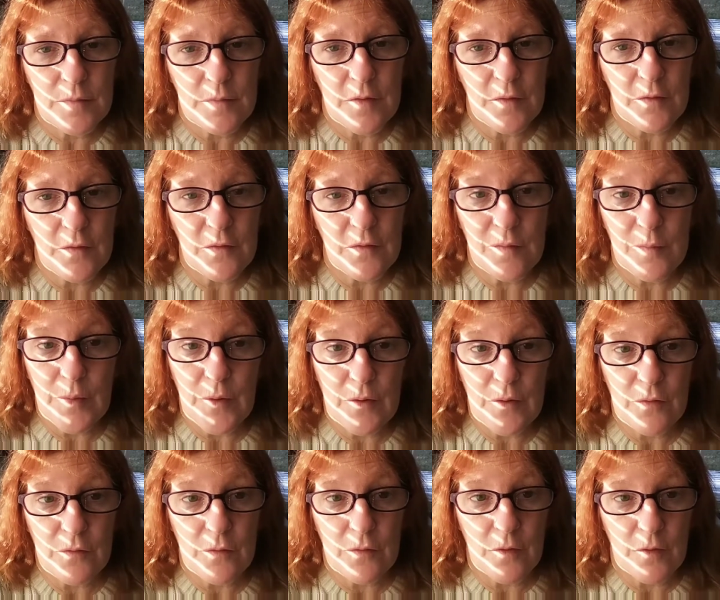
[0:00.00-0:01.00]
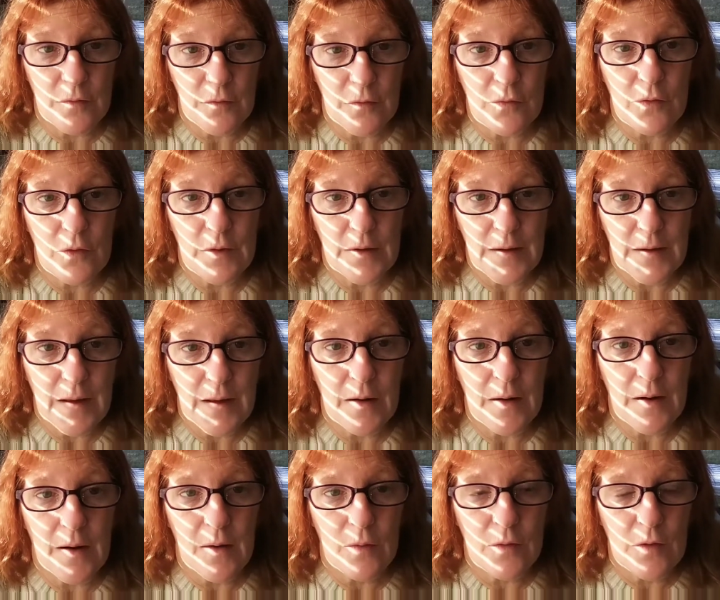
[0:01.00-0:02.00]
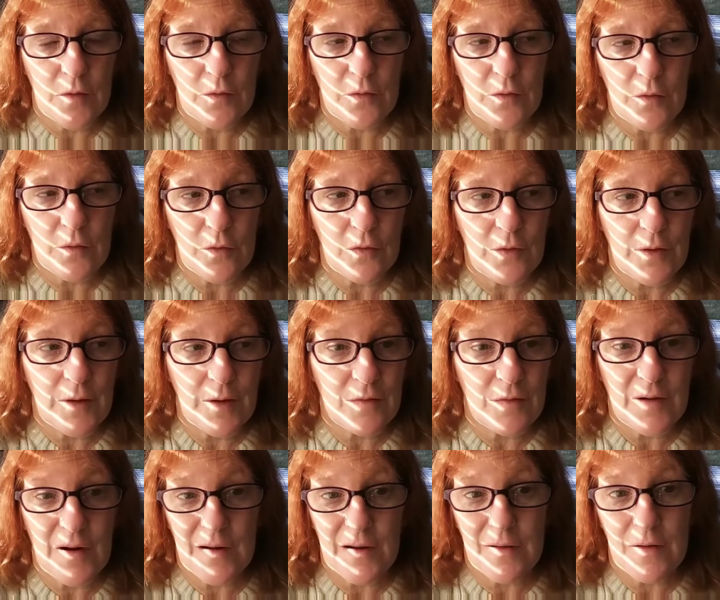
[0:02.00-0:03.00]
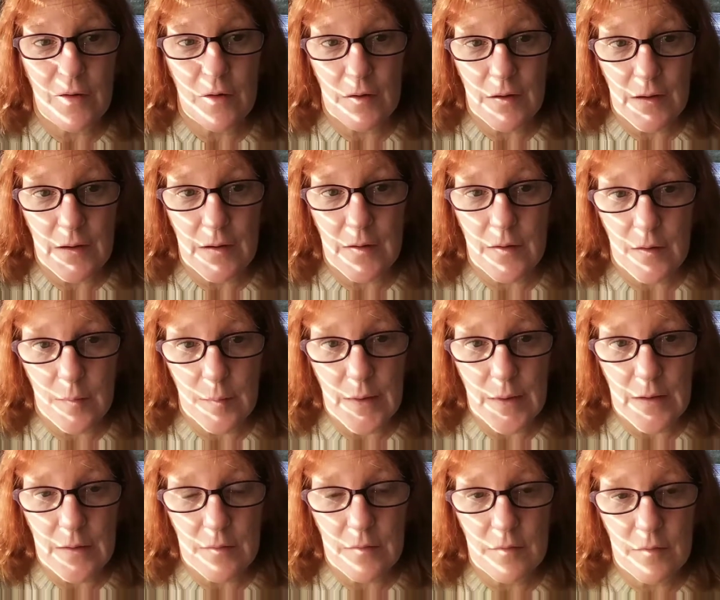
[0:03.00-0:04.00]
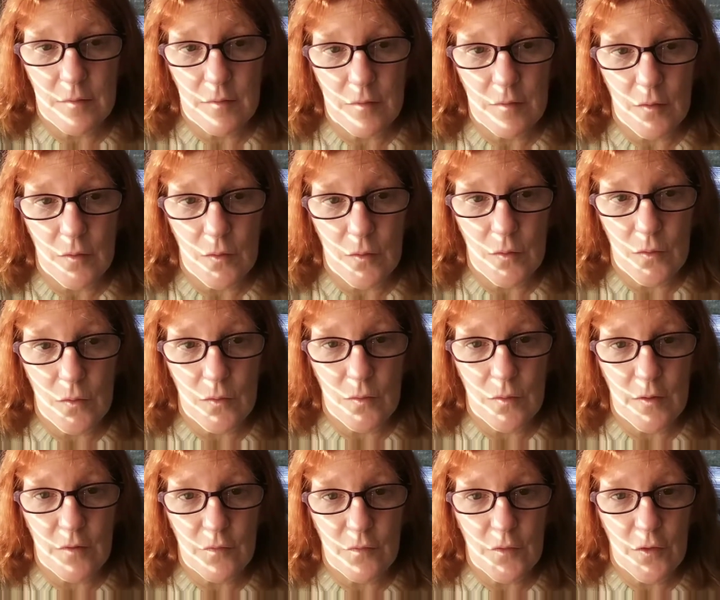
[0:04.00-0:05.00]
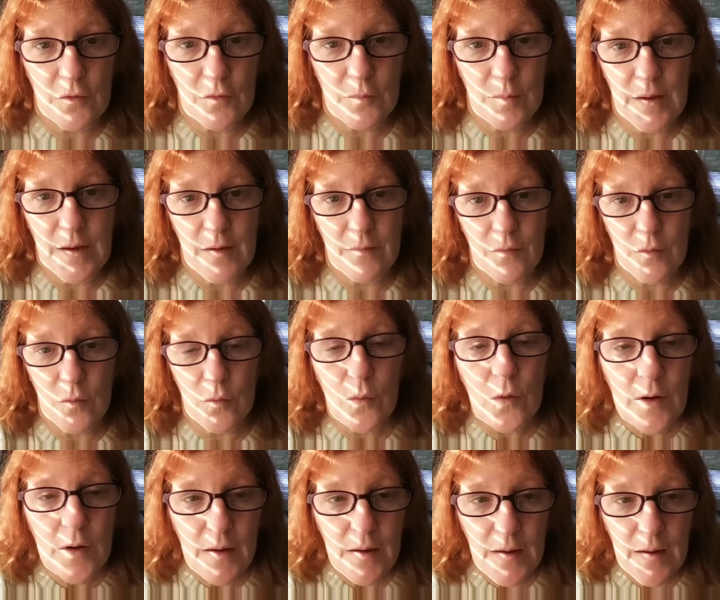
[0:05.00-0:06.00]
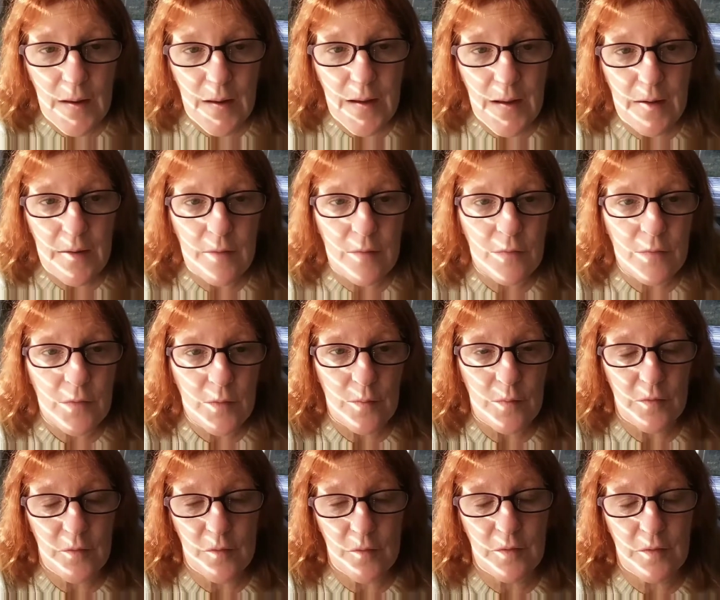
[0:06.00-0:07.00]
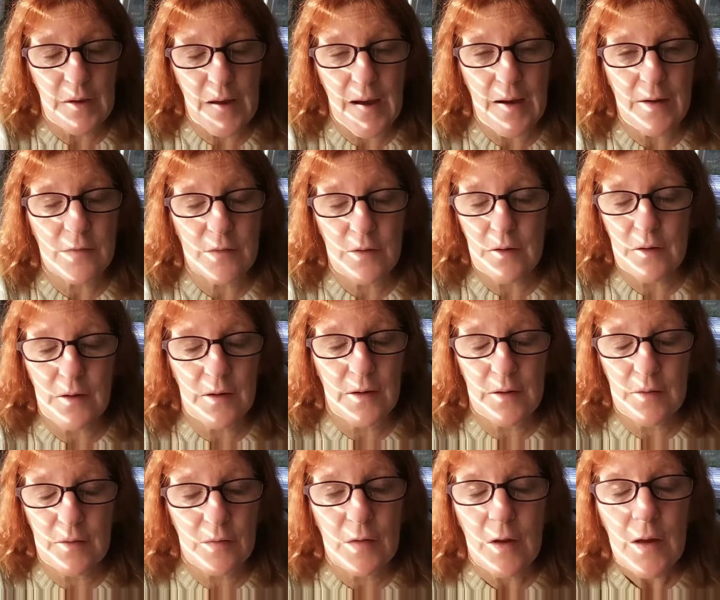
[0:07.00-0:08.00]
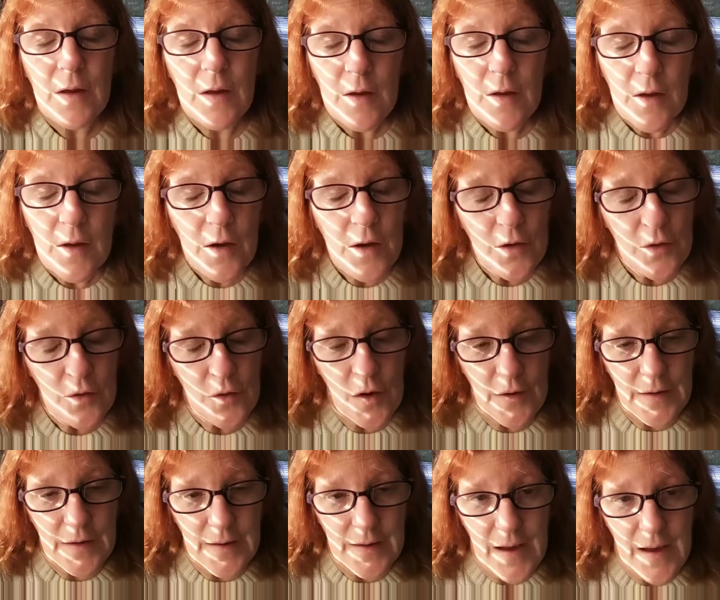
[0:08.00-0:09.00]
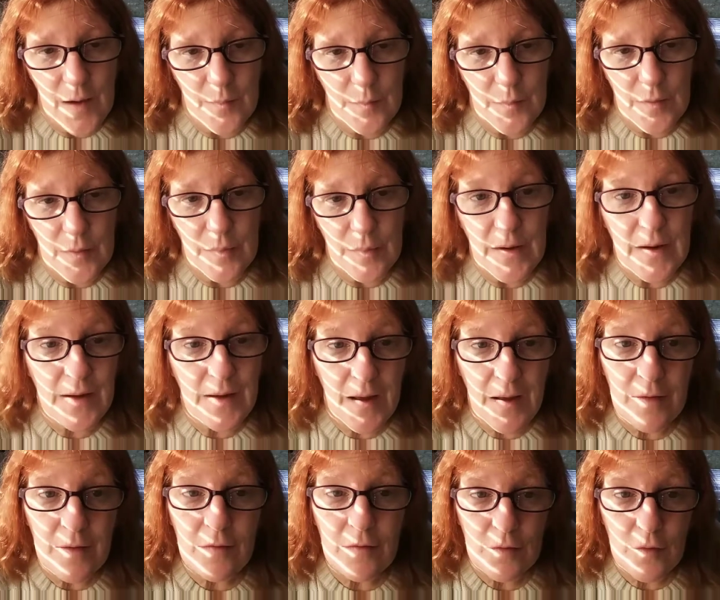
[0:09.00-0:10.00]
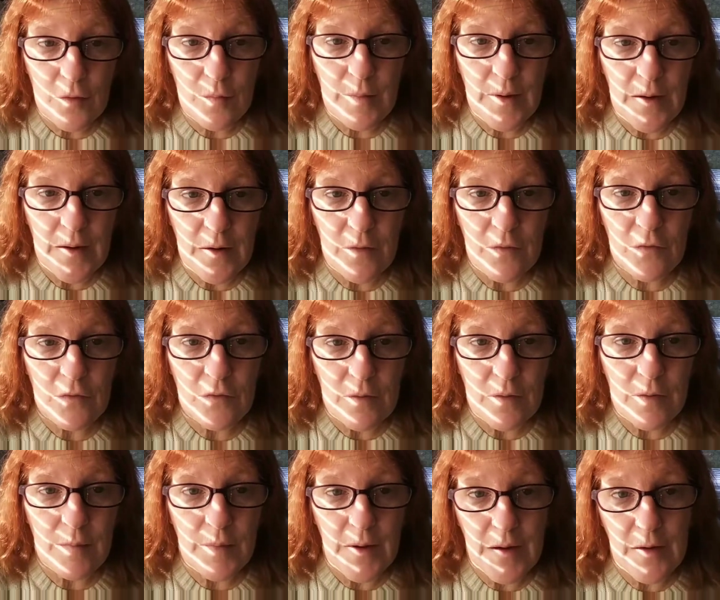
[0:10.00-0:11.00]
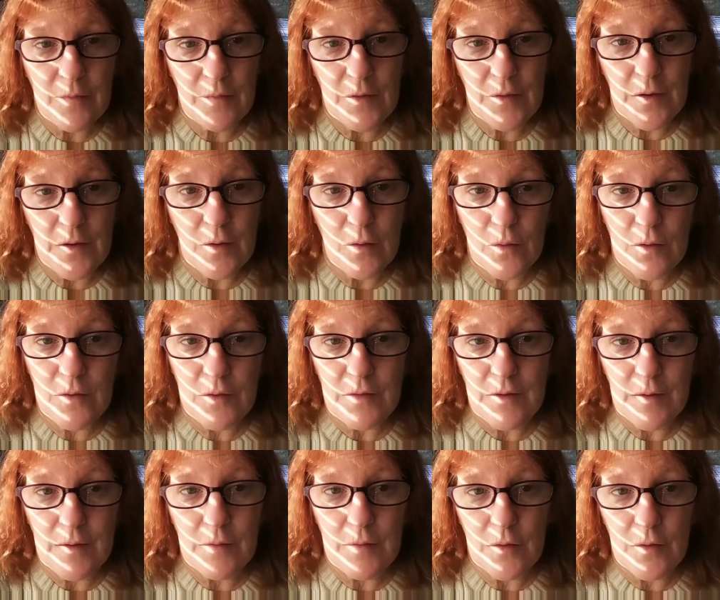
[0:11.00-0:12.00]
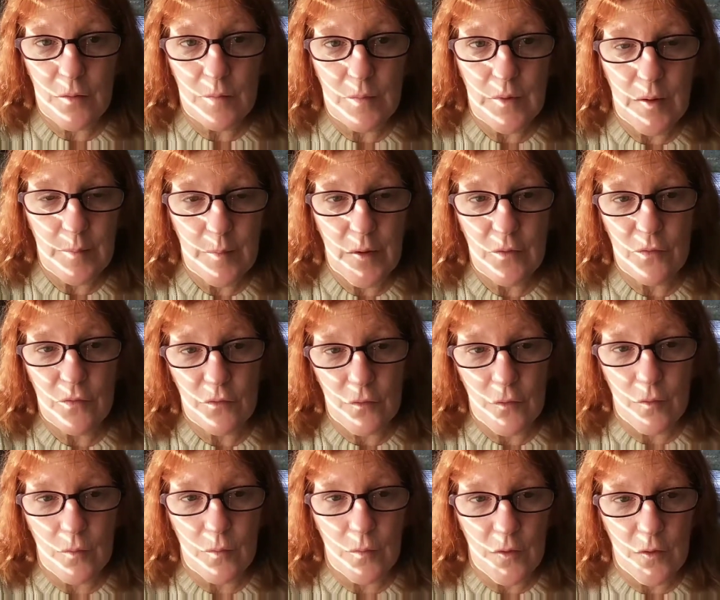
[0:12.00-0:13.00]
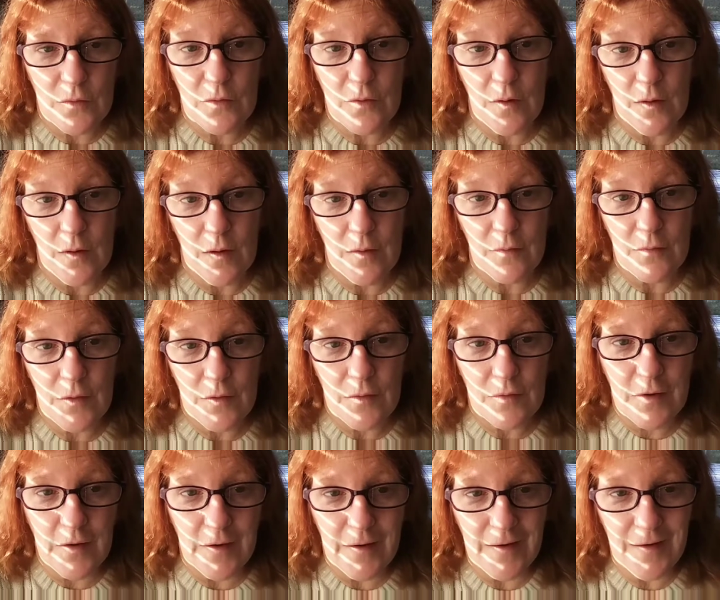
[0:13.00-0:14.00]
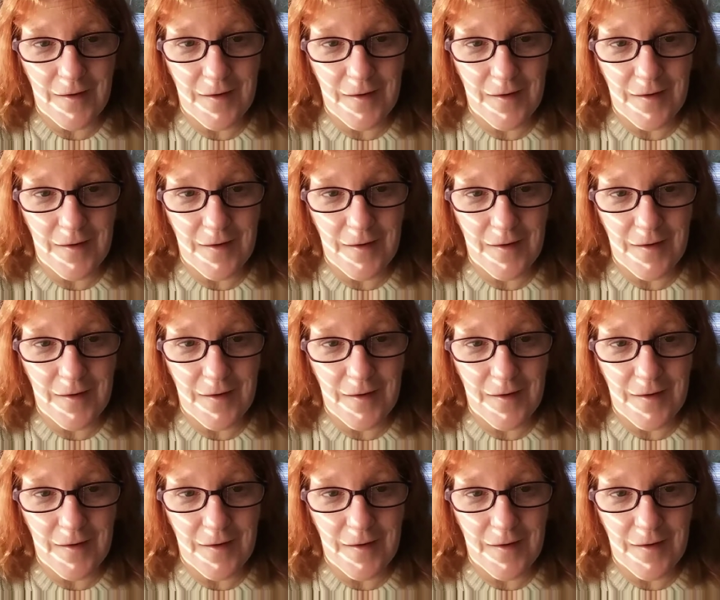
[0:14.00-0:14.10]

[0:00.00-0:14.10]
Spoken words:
This is about as good as it's going to get now, because there are days that I can hardly get out of bed. So as far as me ever working again since the accident is not going to happen. But I can still manage to make a video because my mouth still works, obviously.